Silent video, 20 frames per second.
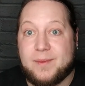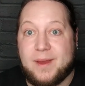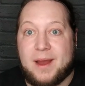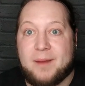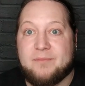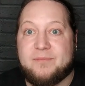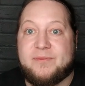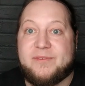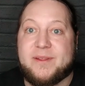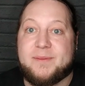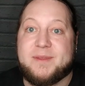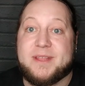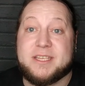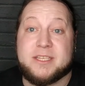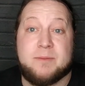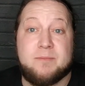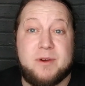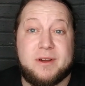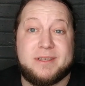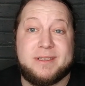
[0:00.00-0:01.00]
I'm filming this
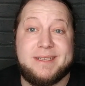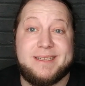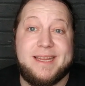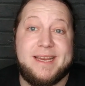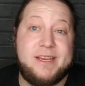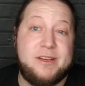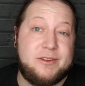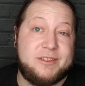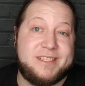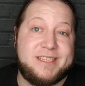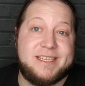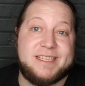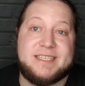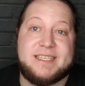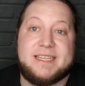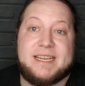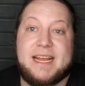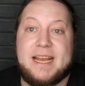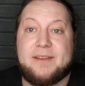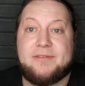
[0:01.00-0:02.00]
on Boxing Day. You'll see this
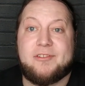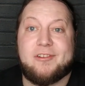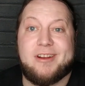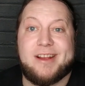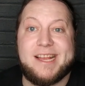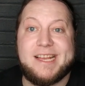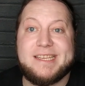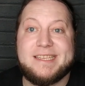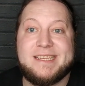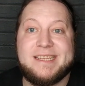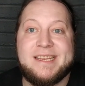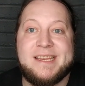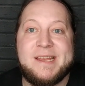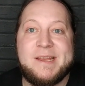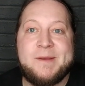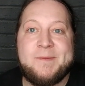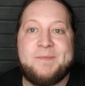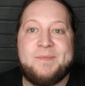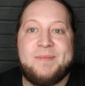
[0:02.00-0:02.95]
the day after, I guess.